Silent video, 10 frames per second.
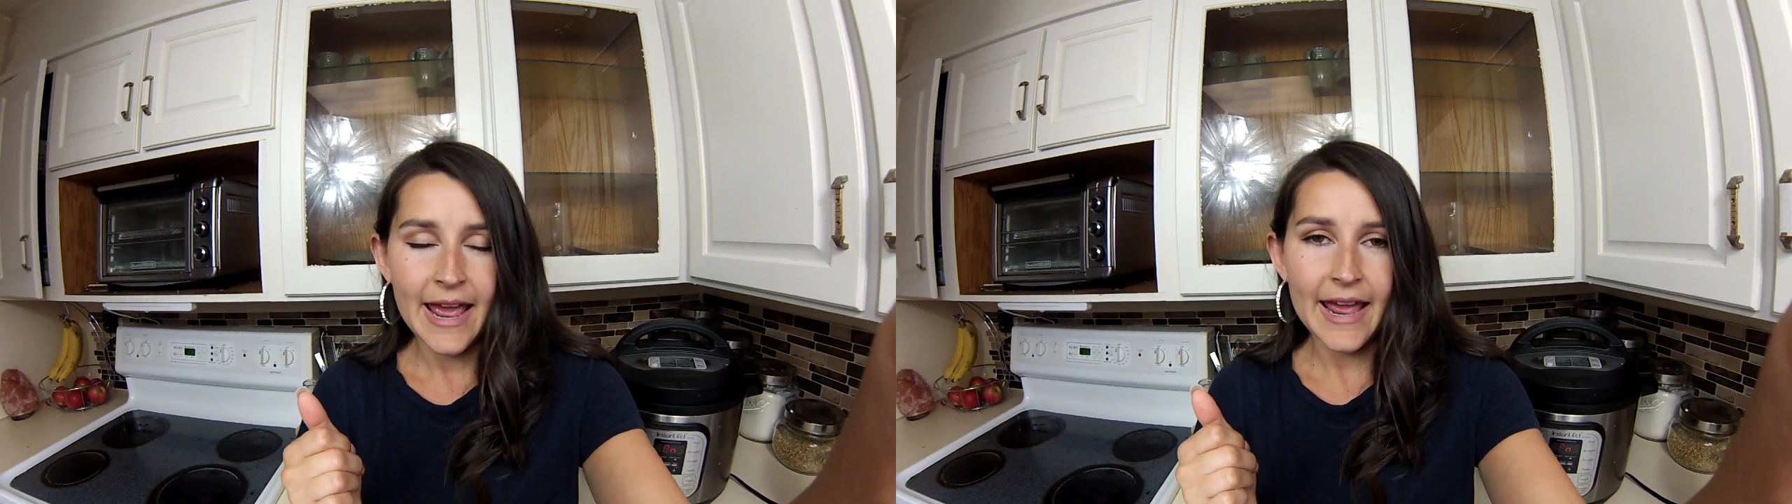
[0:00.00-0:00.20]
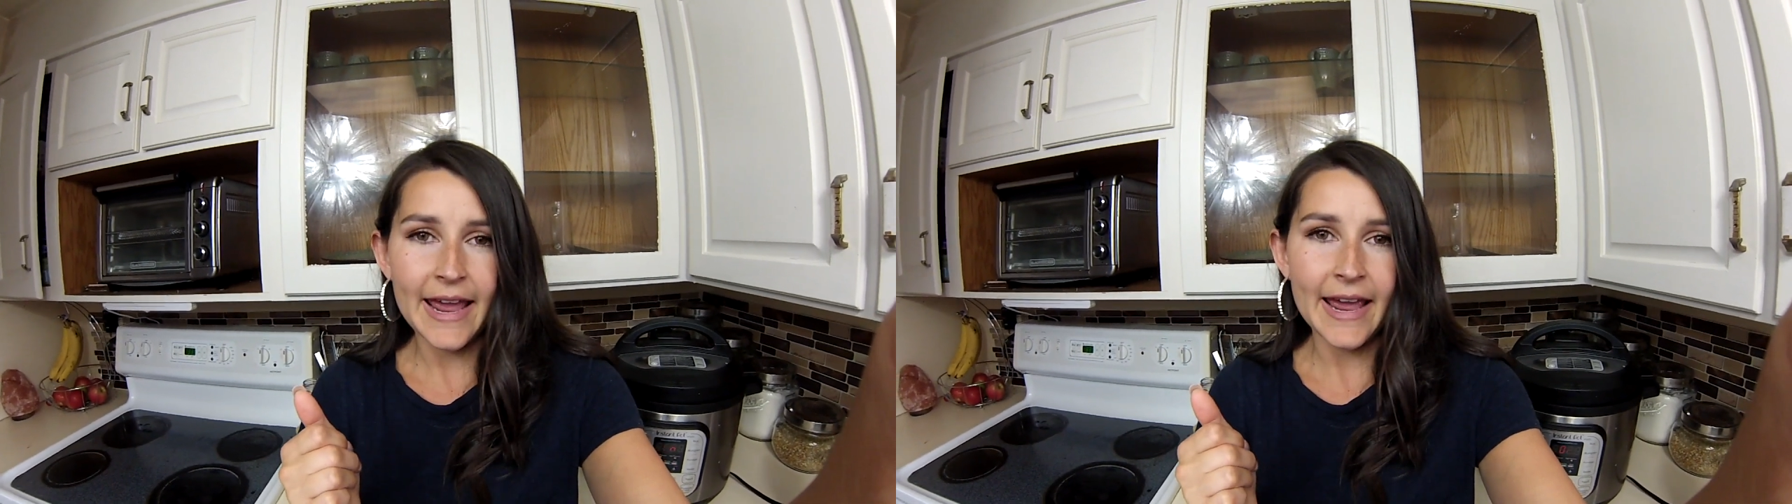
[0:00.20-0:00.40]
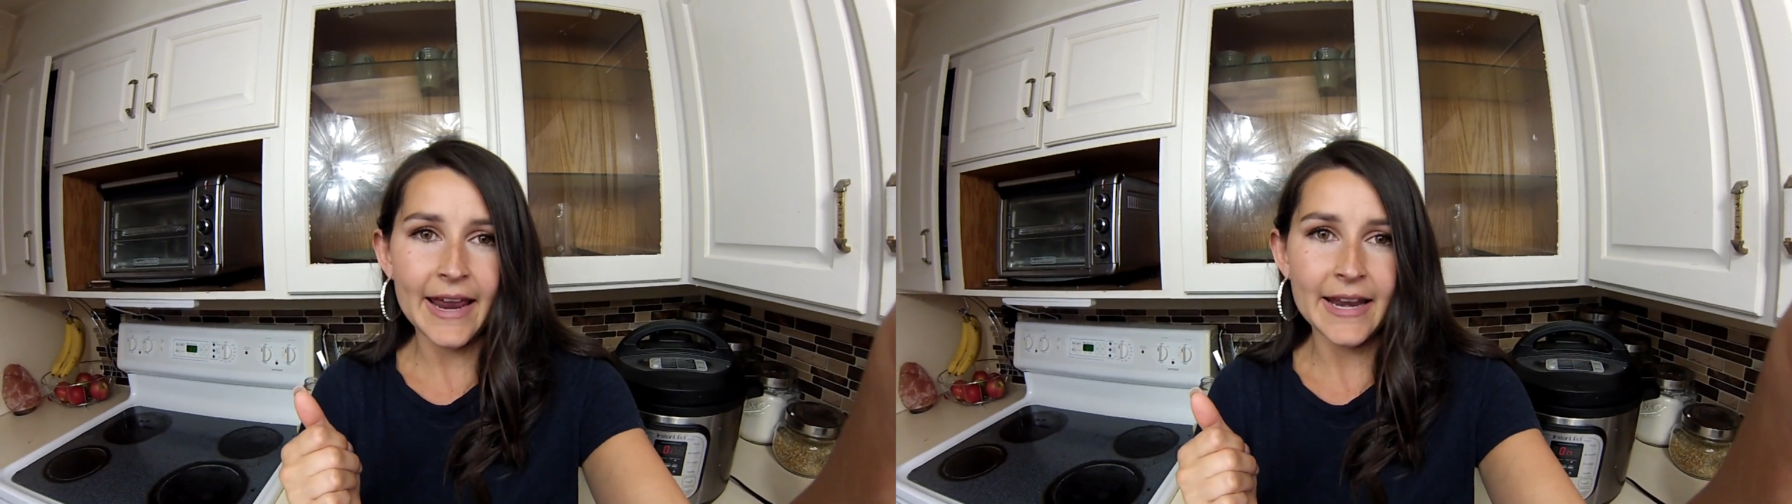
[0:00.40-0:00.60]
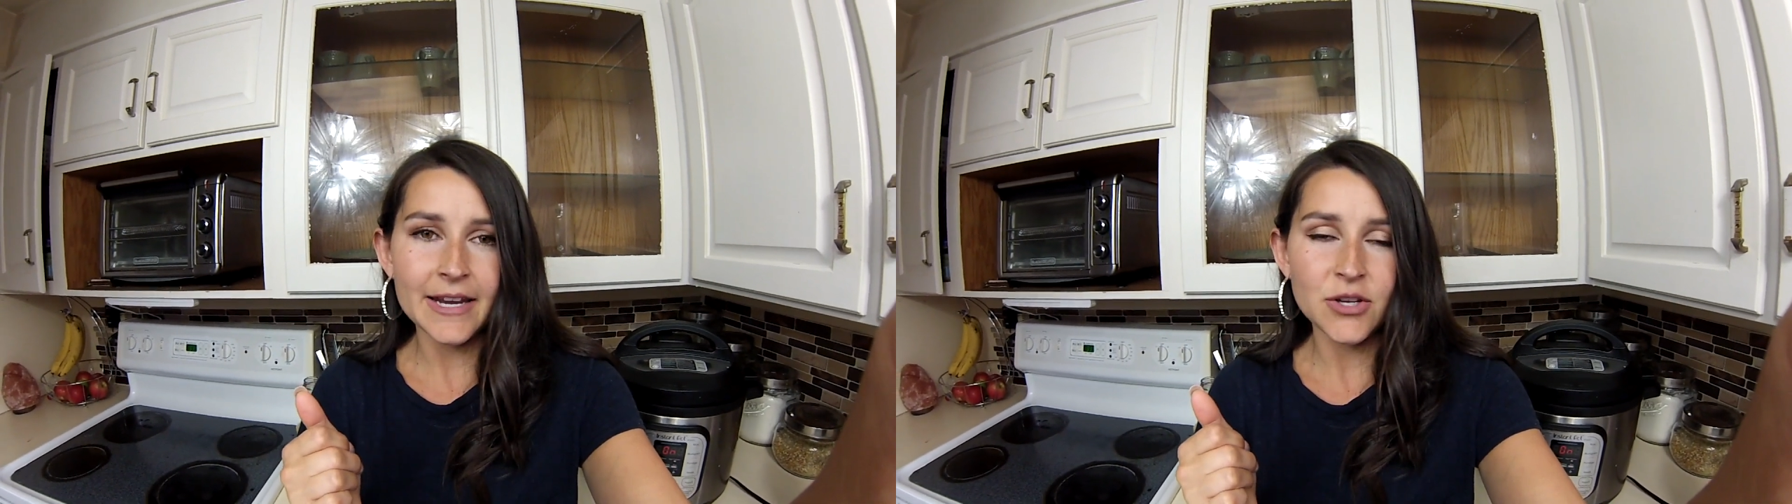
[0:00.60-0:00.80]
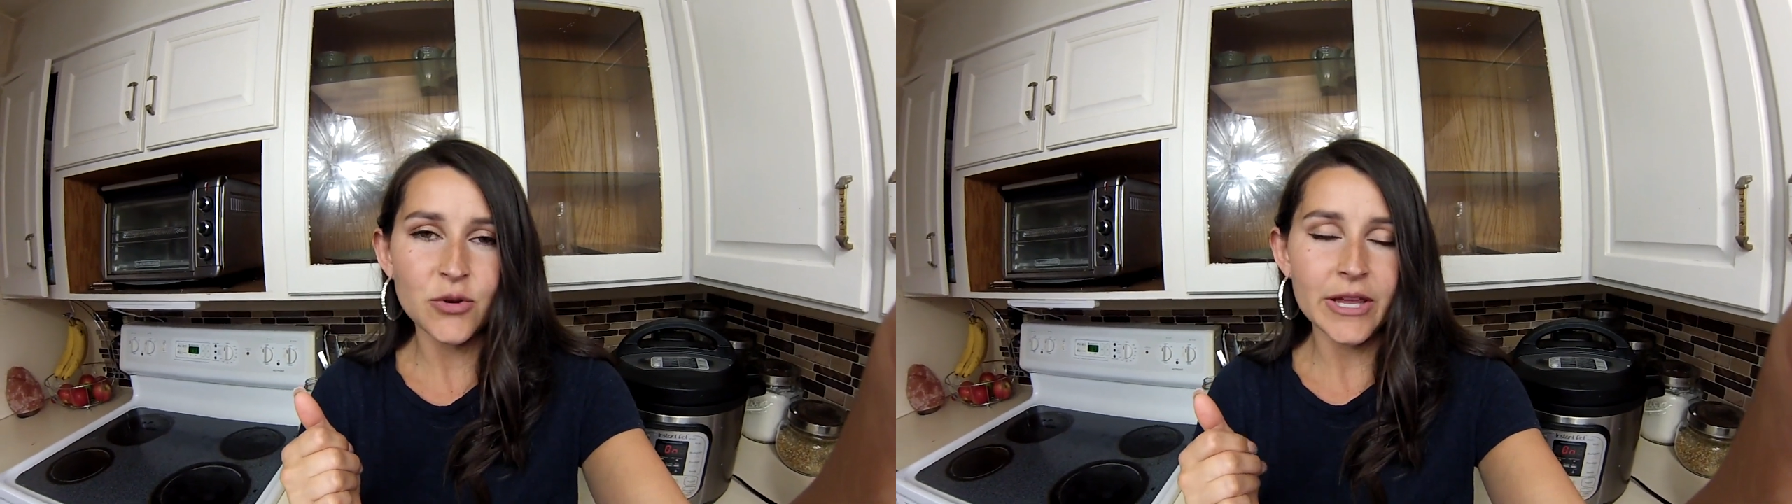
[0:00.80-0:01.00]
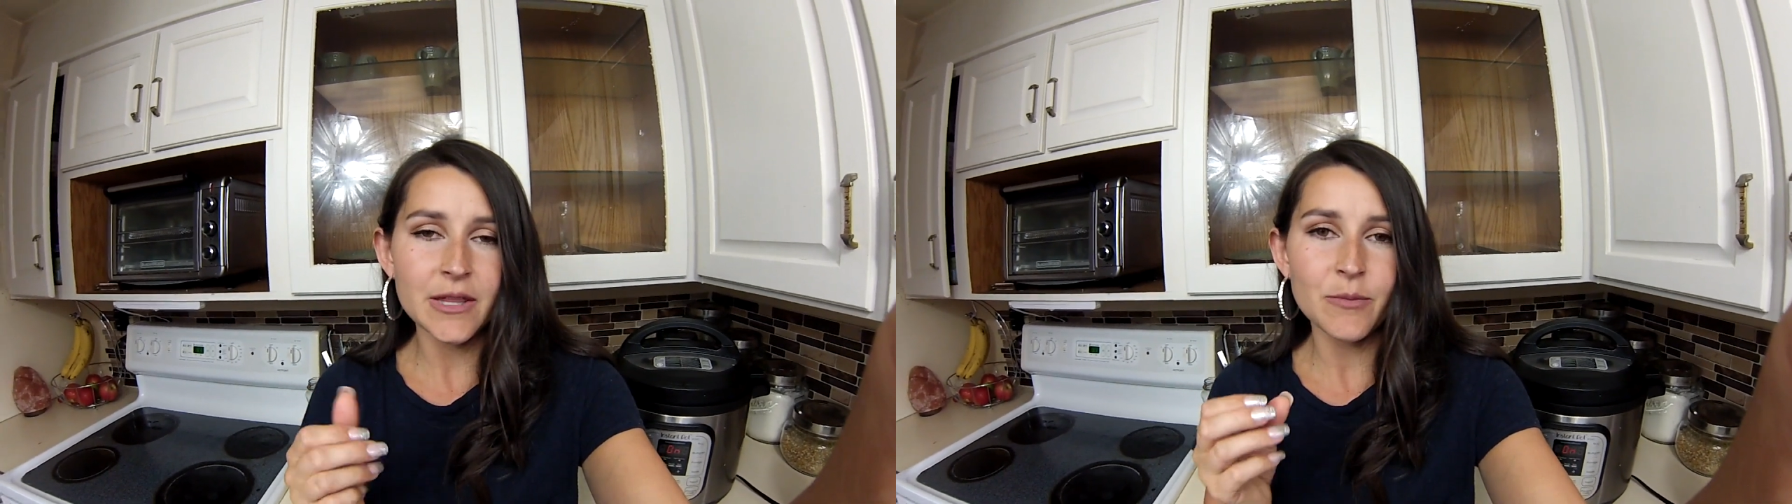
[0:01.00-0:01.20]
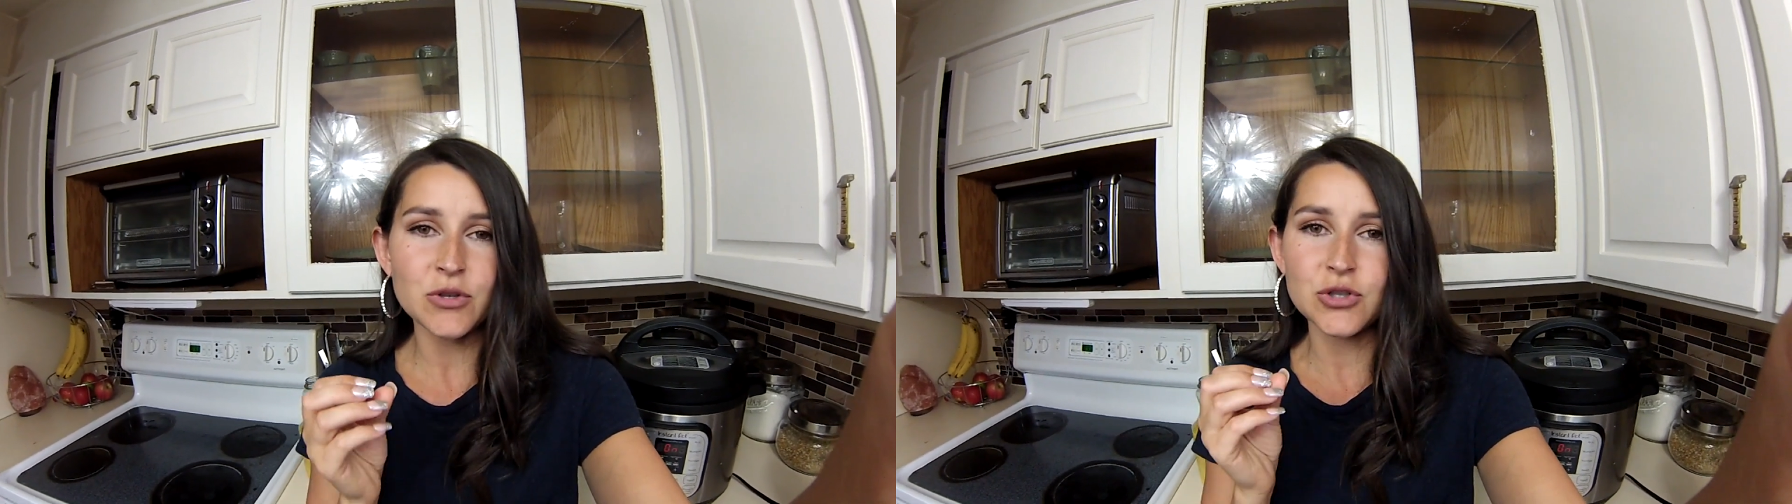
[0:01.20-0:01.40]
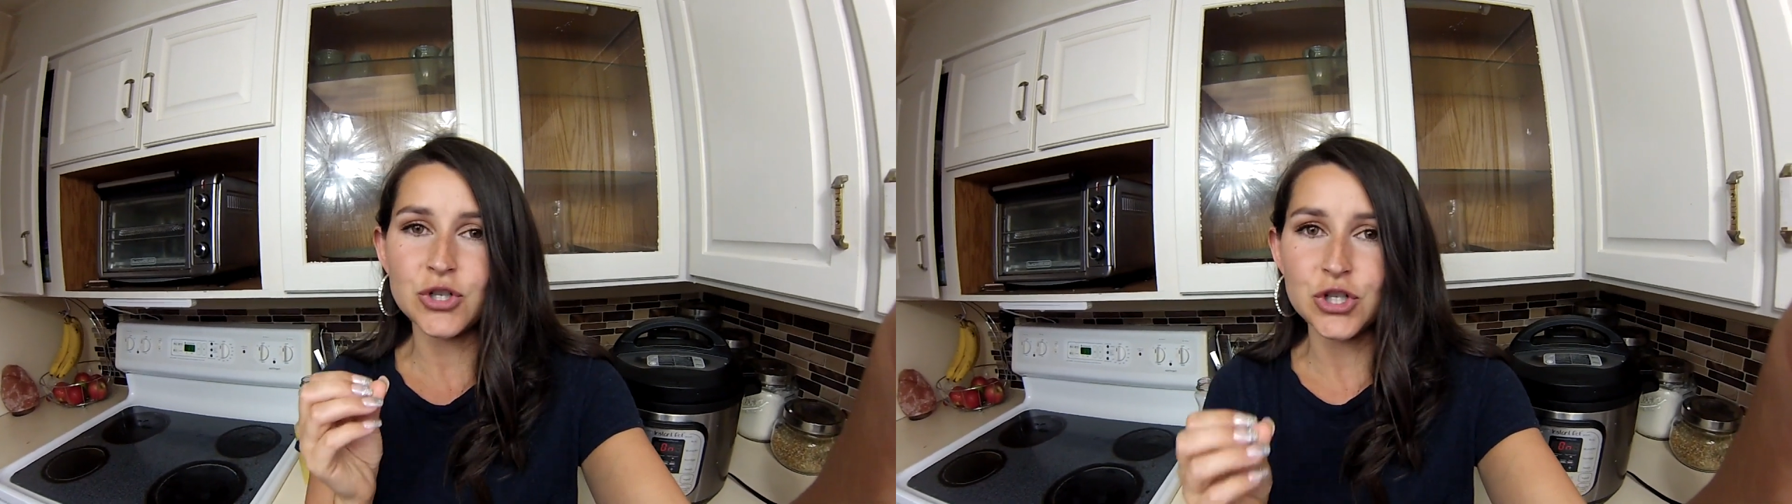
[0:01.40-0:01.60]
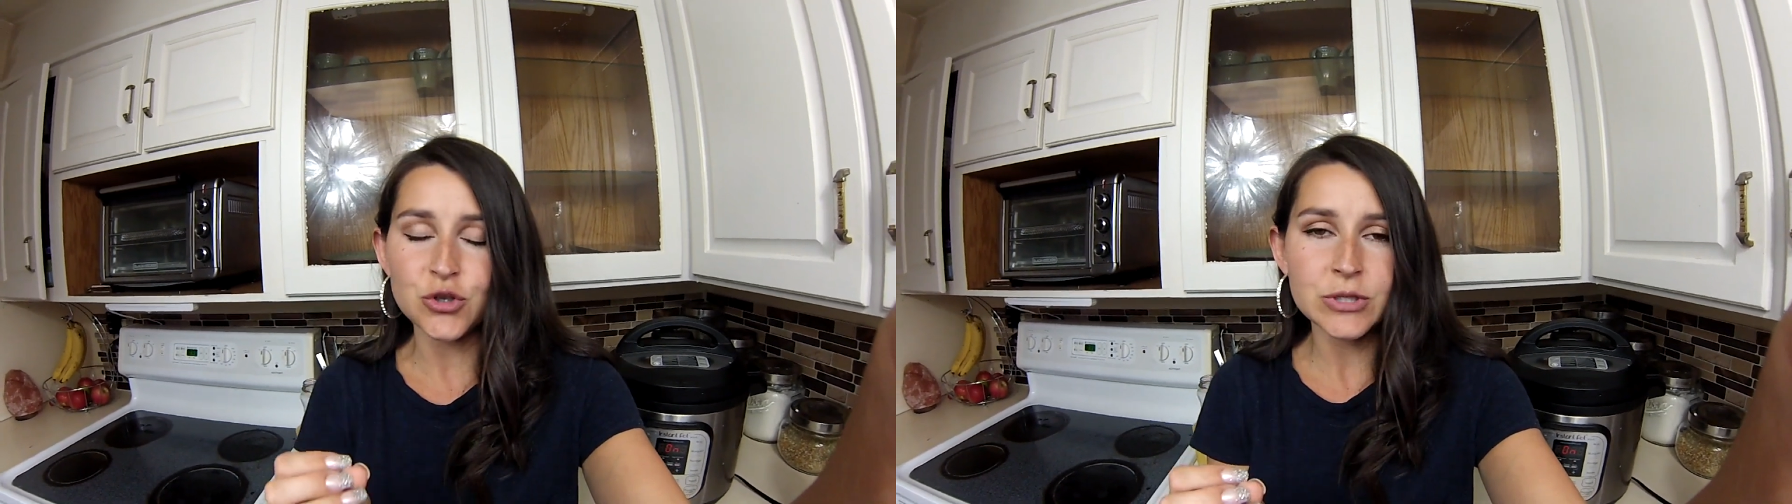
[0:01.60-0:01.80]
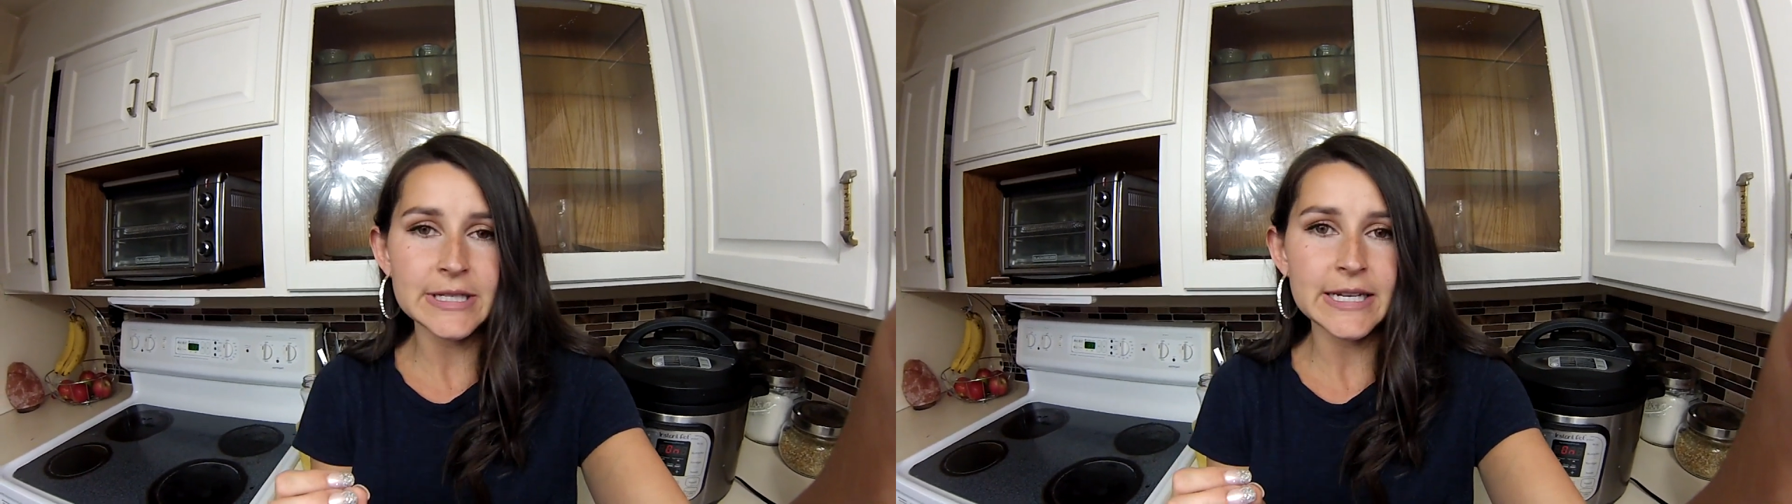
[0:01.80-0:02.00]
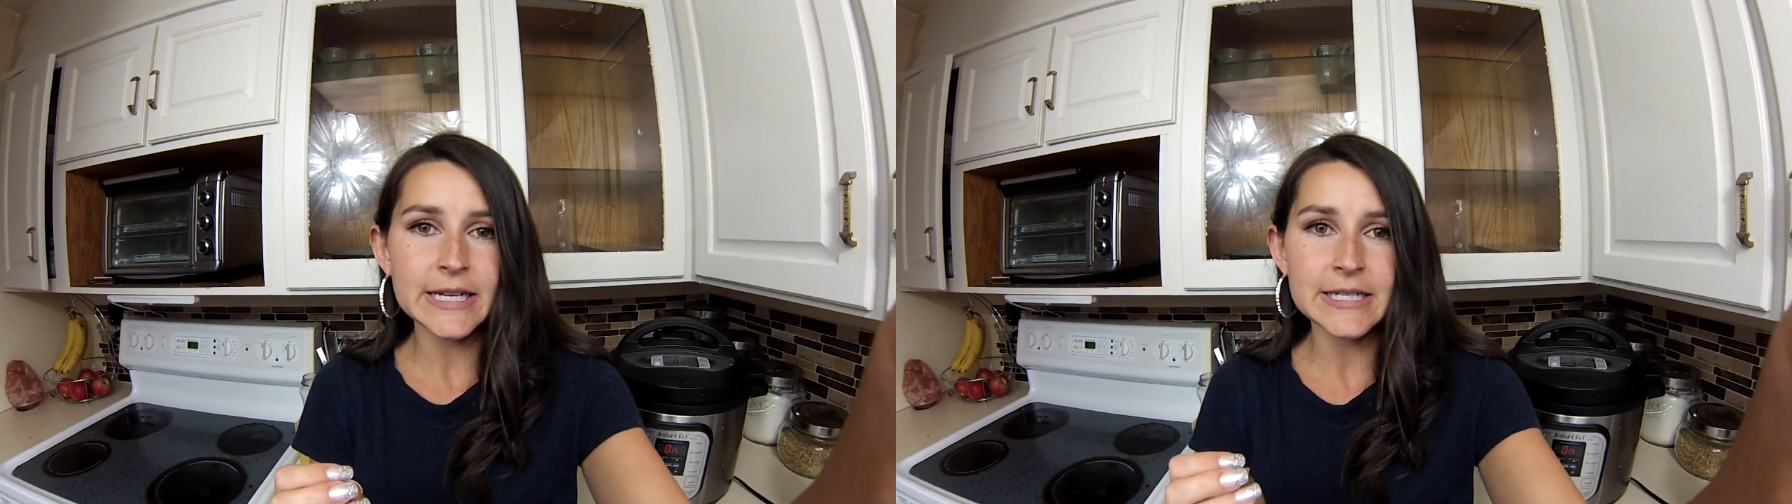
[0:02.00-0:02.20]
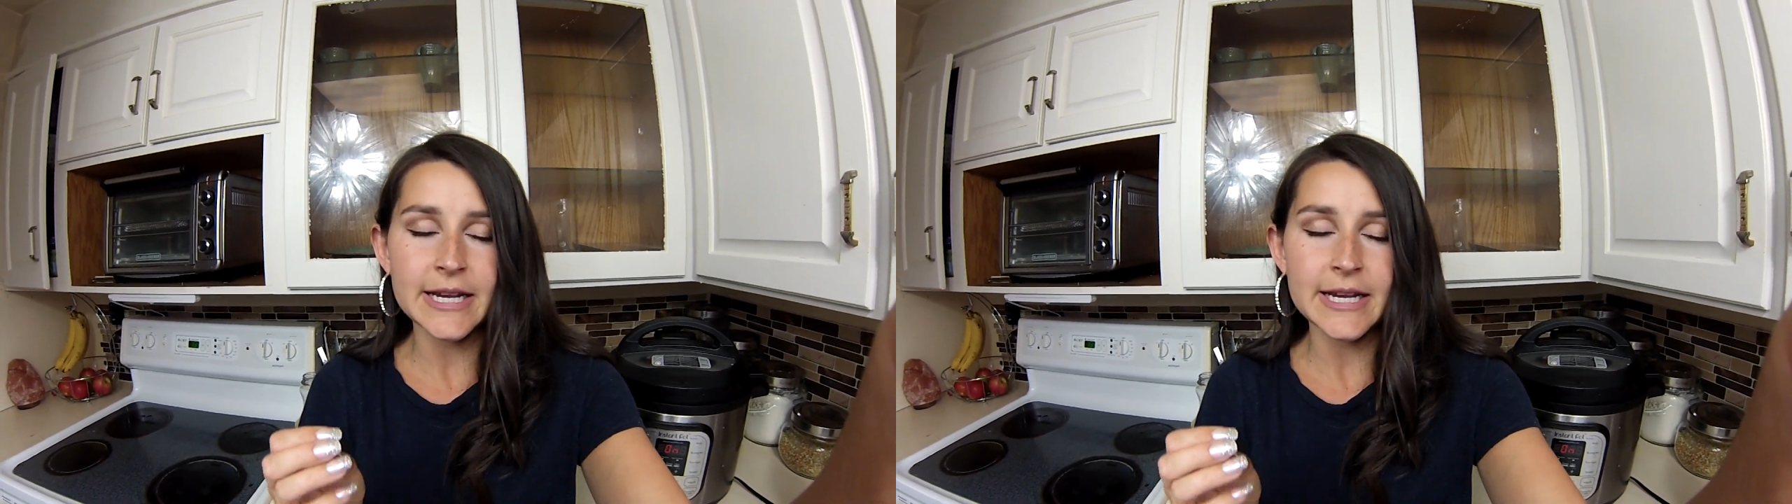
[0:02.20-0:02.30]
and you get the most juiciest.